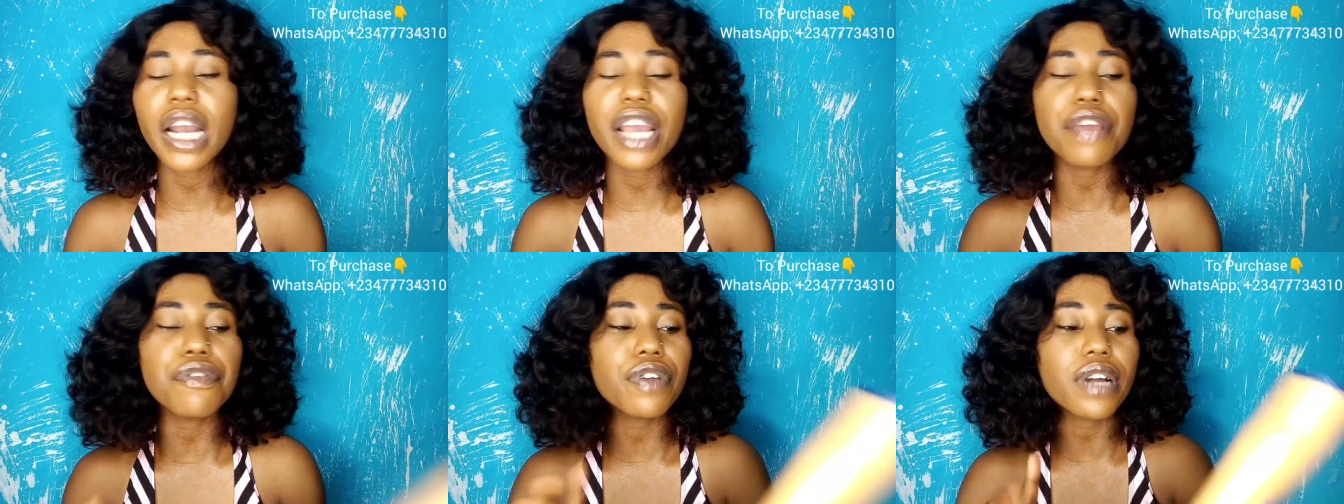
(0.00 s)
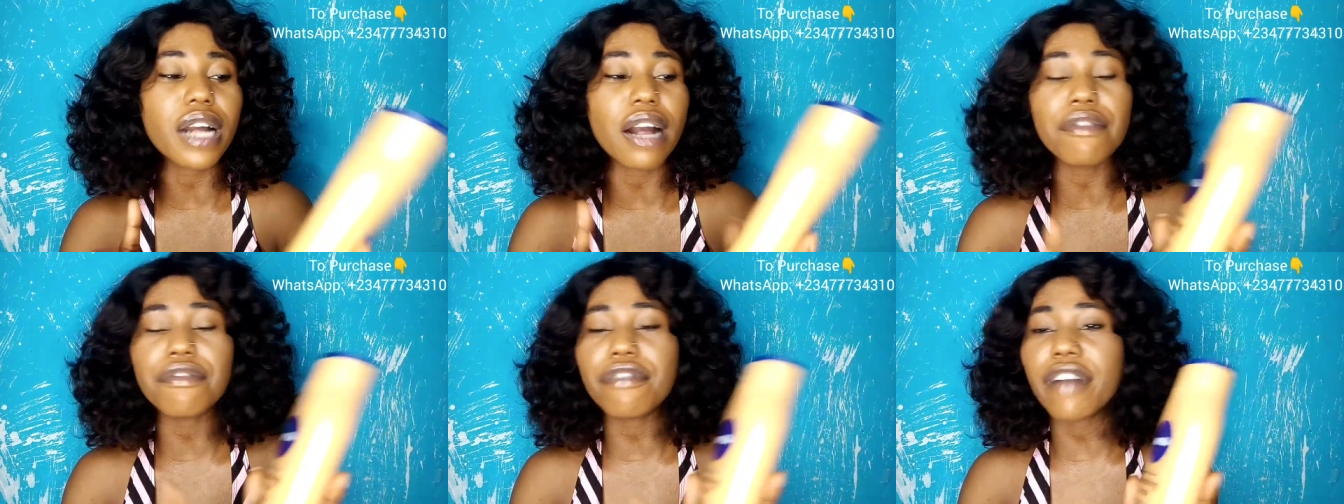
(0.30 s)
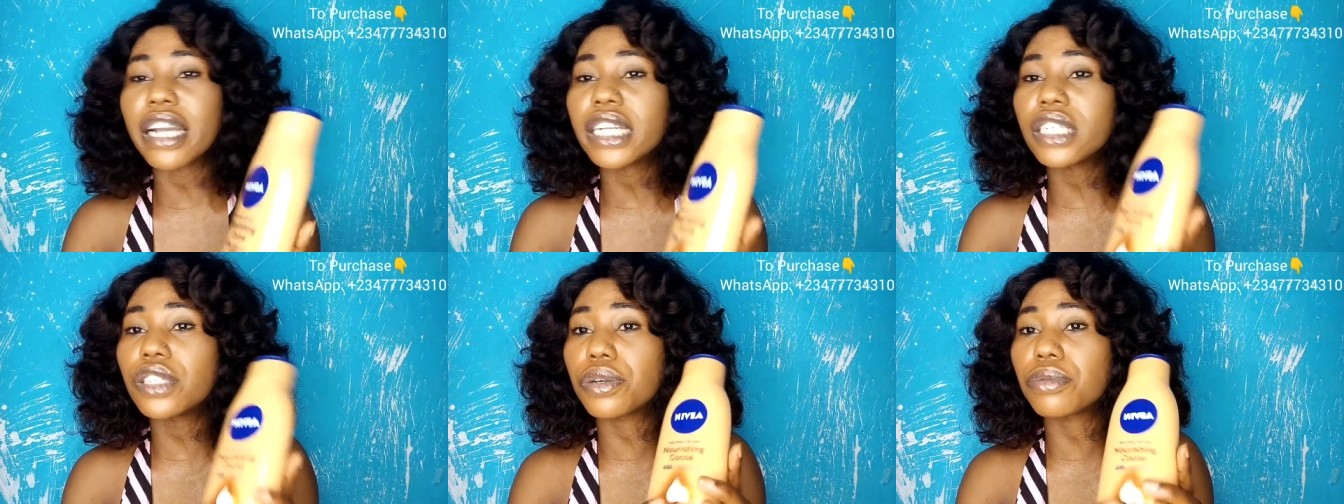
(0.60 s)
If you can
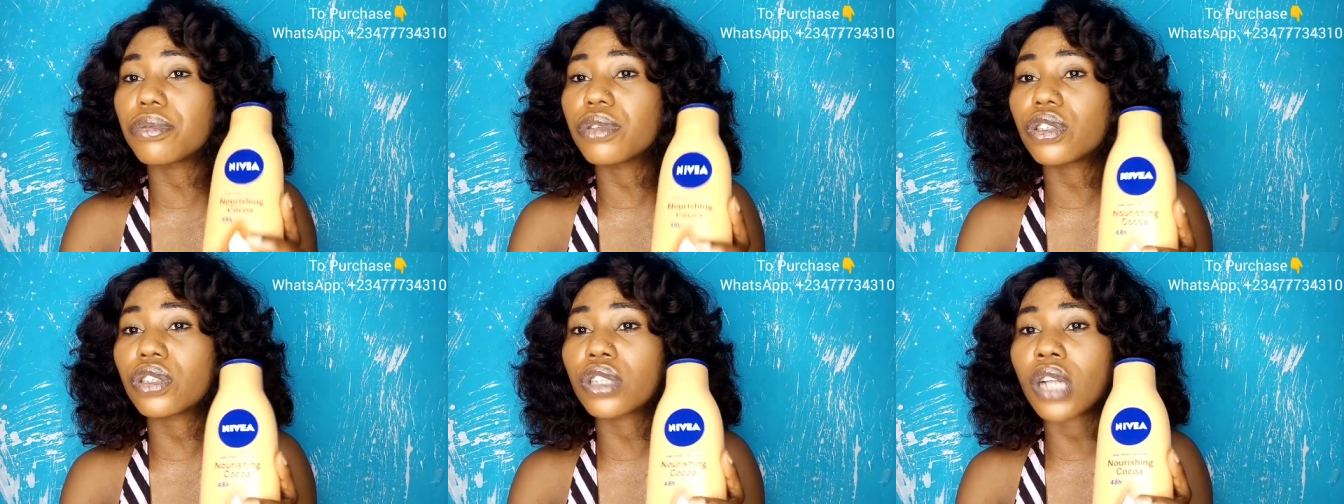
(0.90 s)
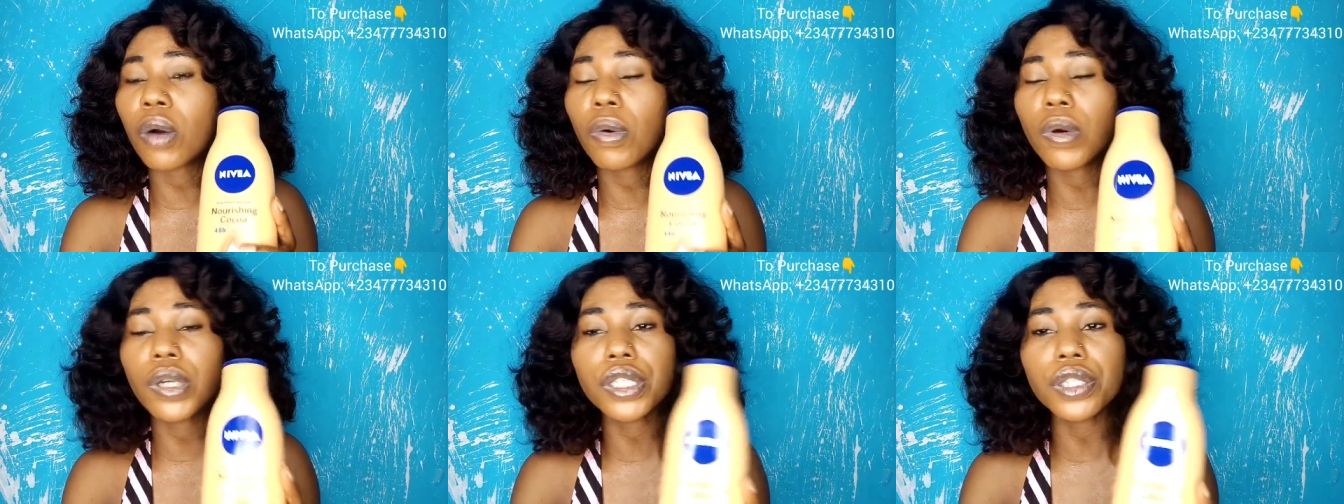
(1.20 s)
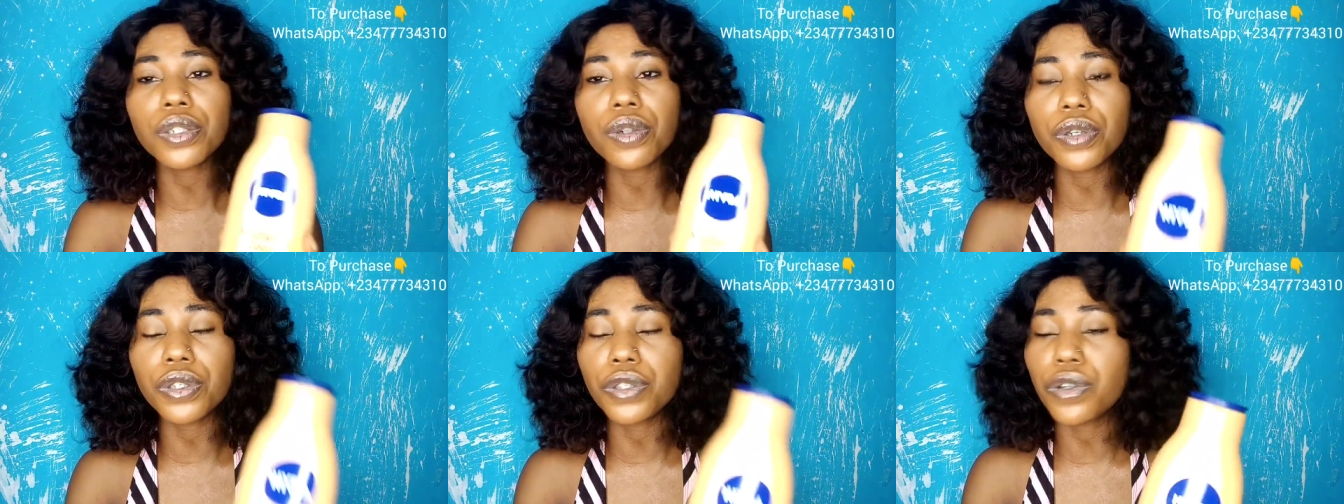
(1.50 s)
find the original one
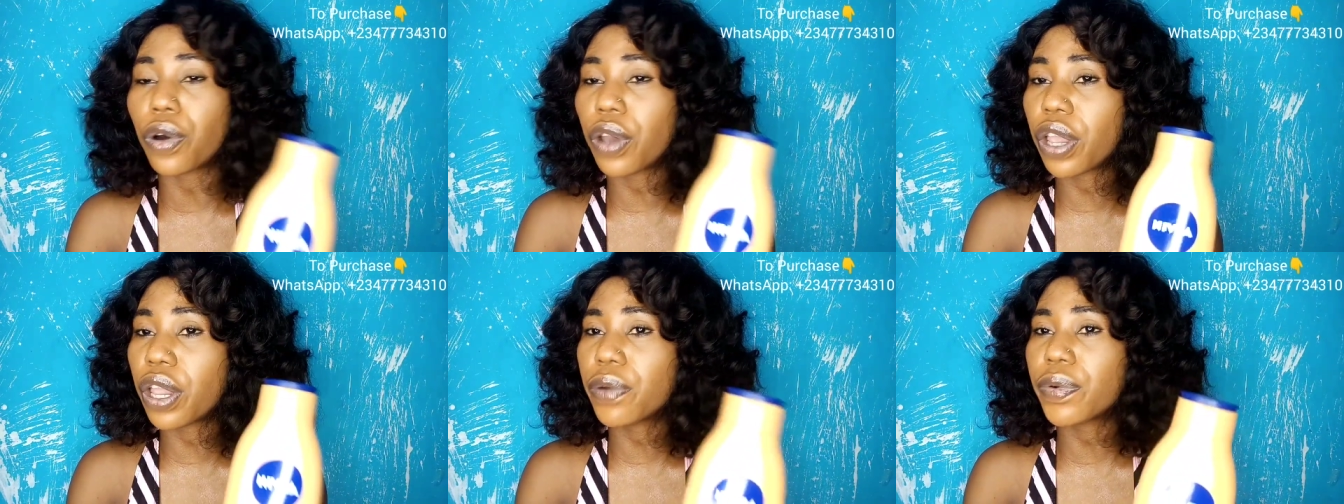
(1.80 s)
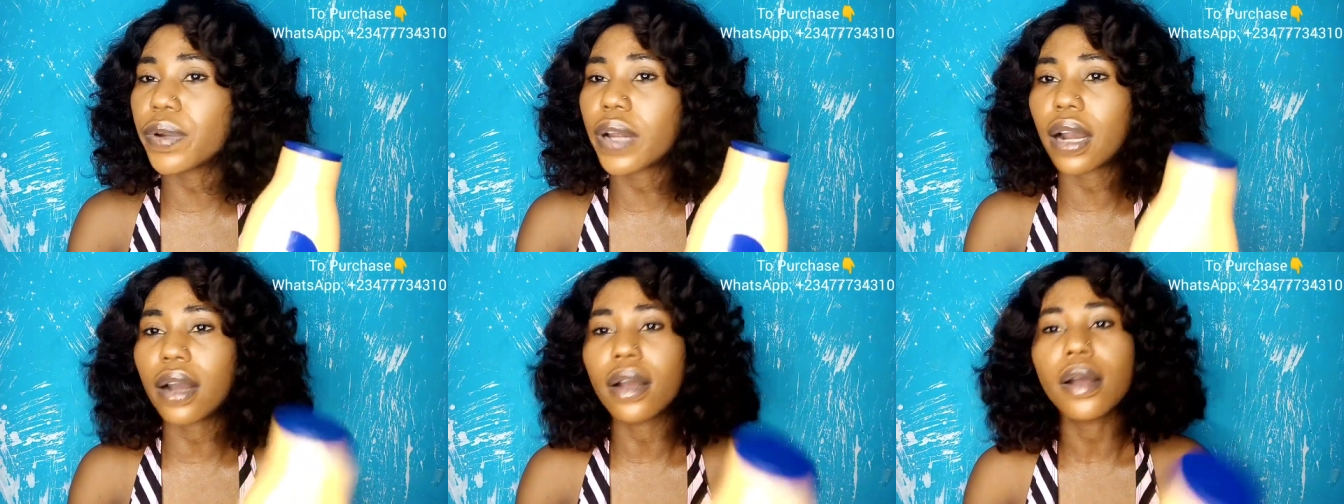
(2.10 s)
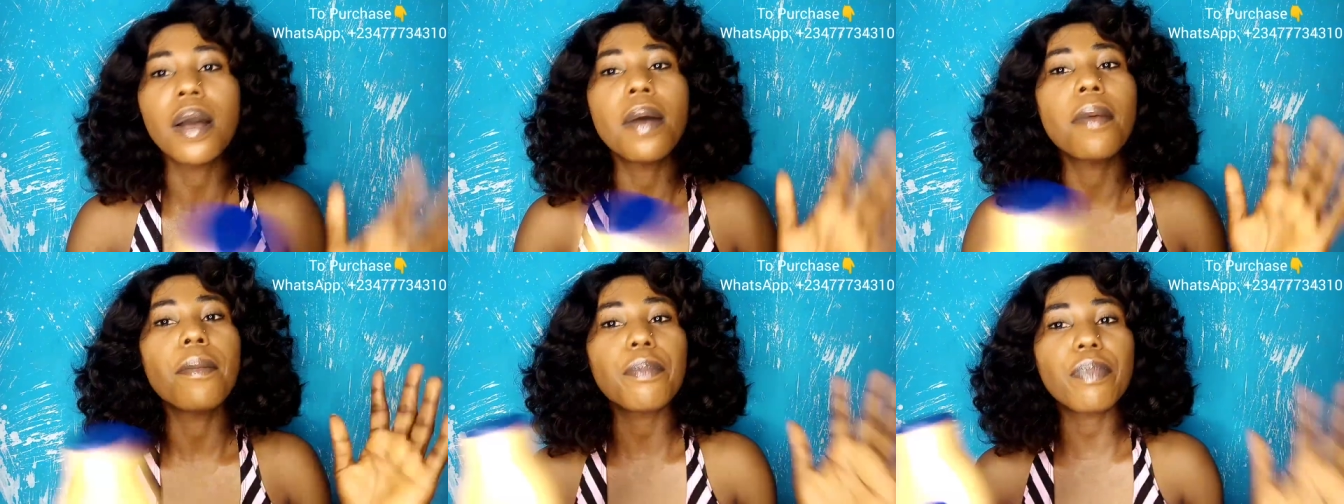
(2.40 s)
in your area,
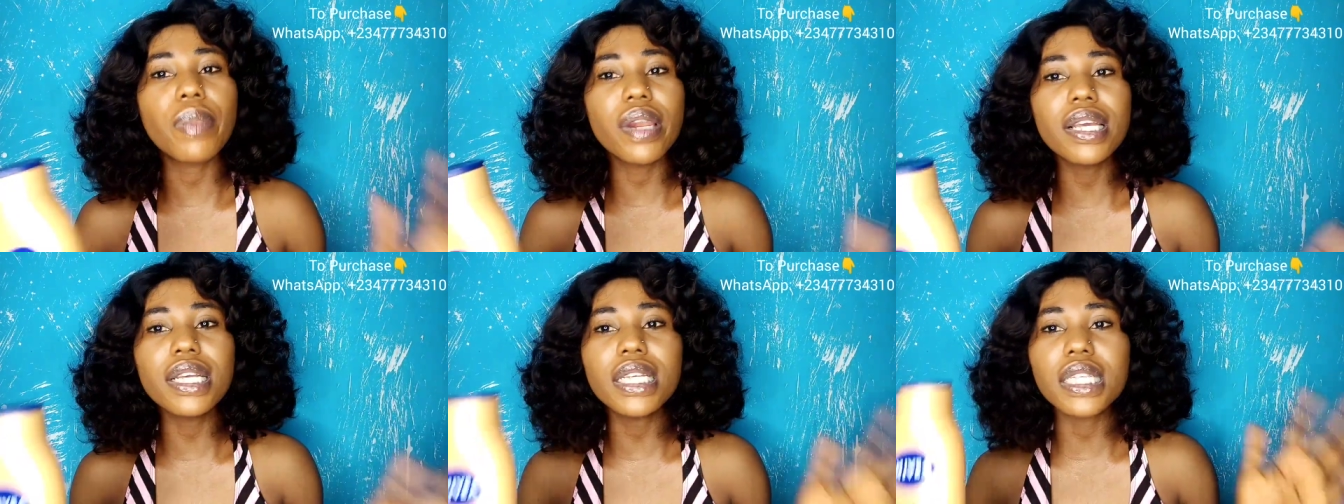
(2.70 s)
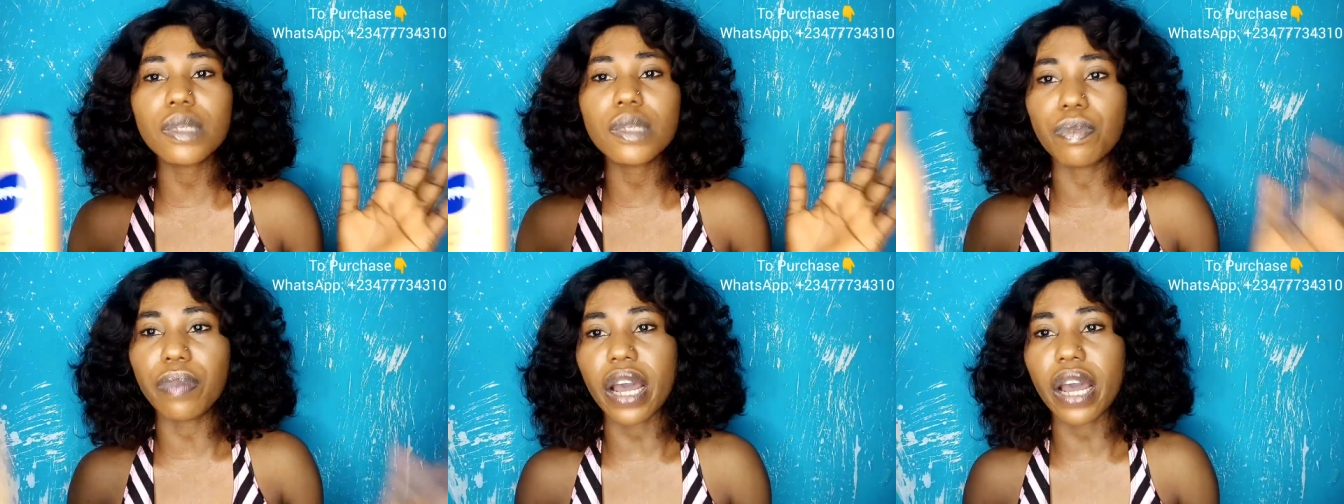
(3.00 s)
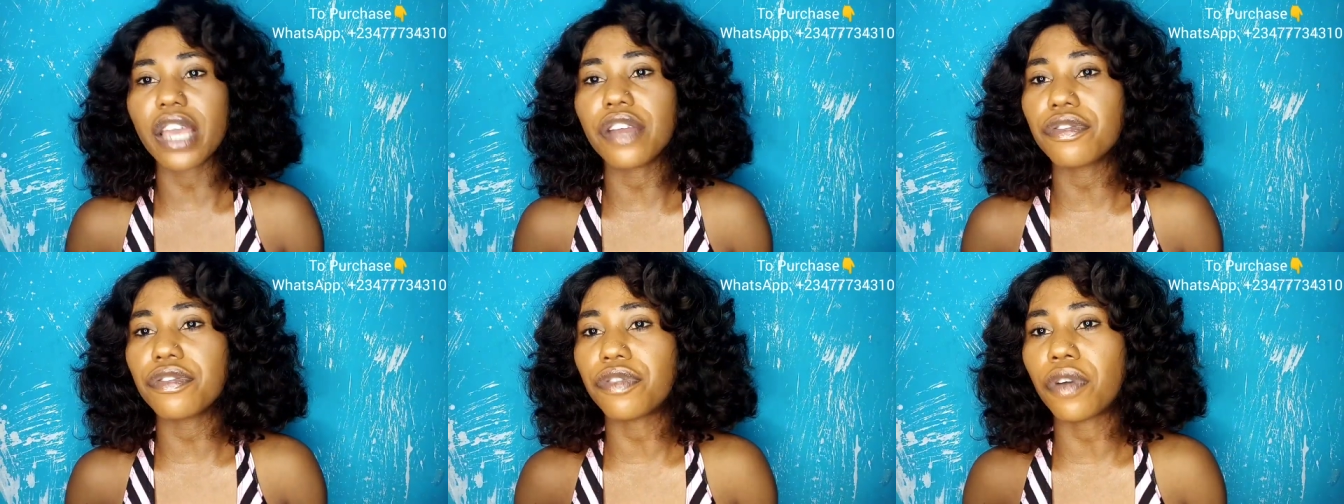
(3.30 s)
please buy
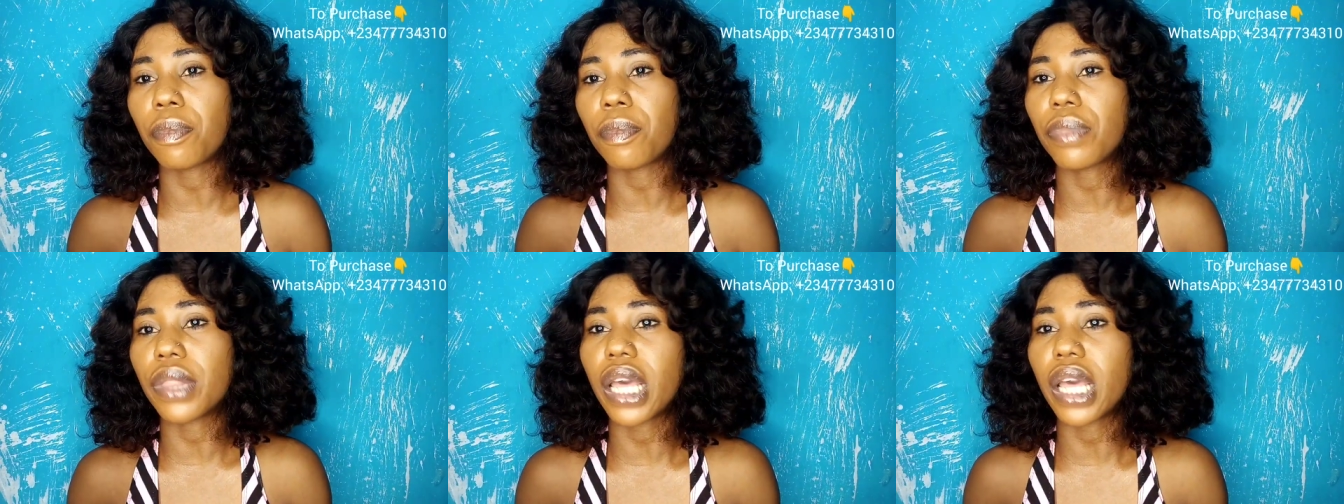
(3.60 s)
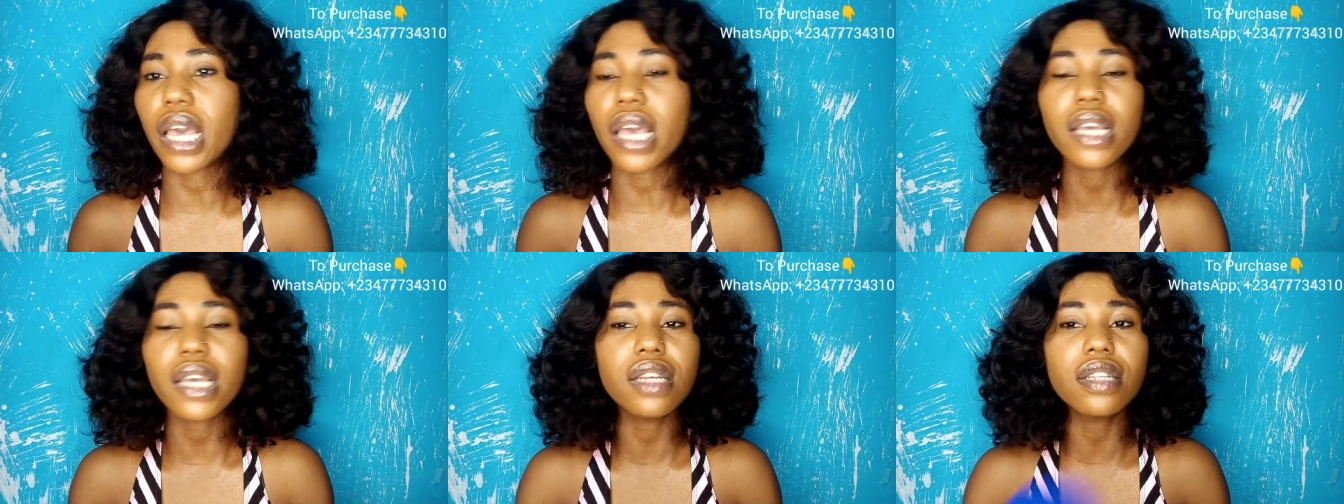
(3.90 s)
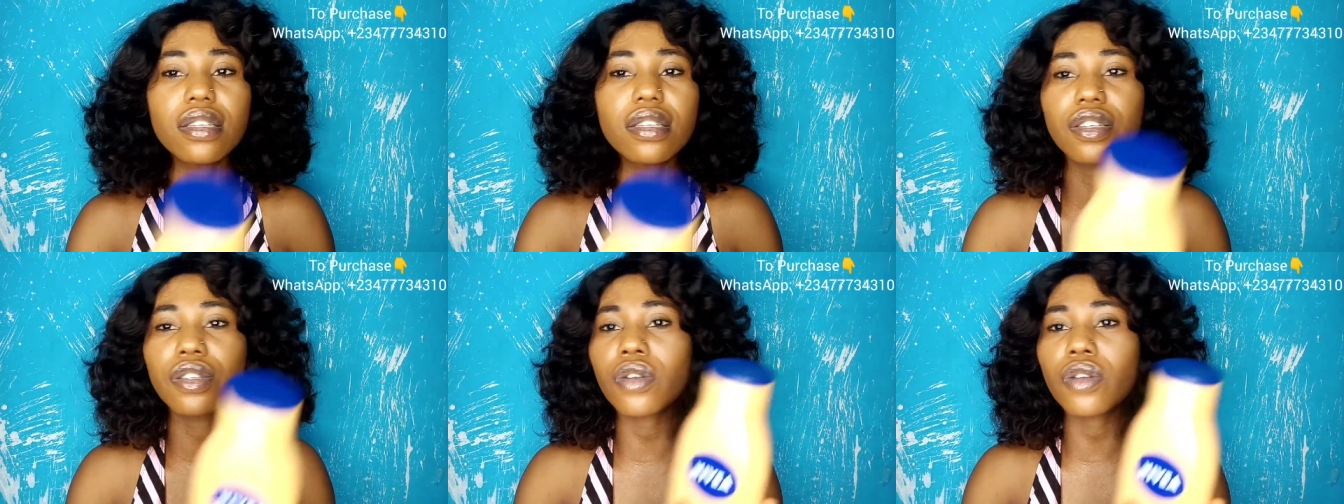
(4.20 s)
it from there.
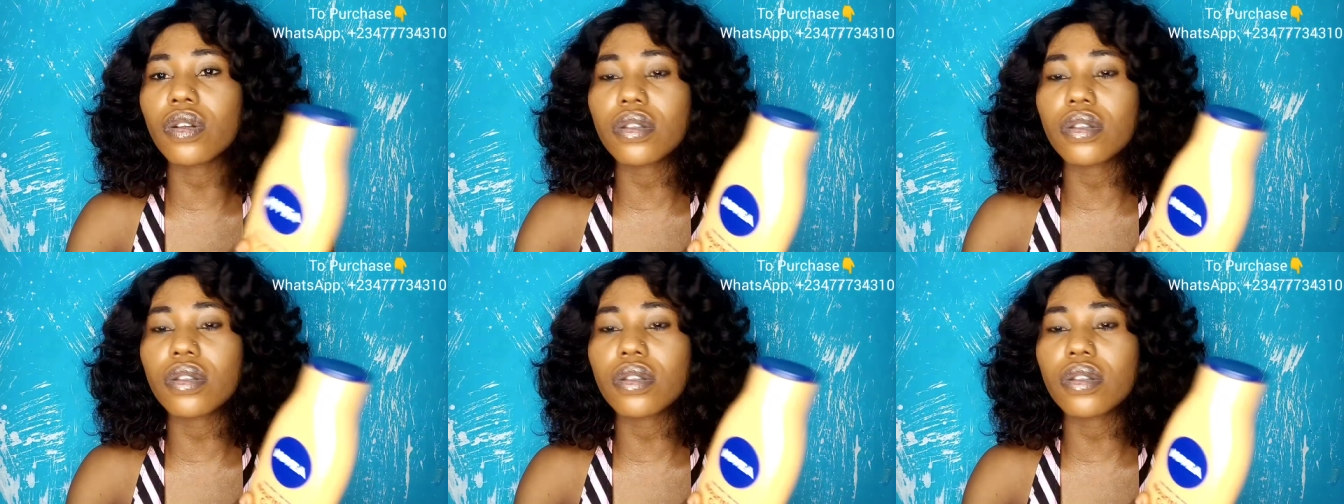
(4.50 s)
It is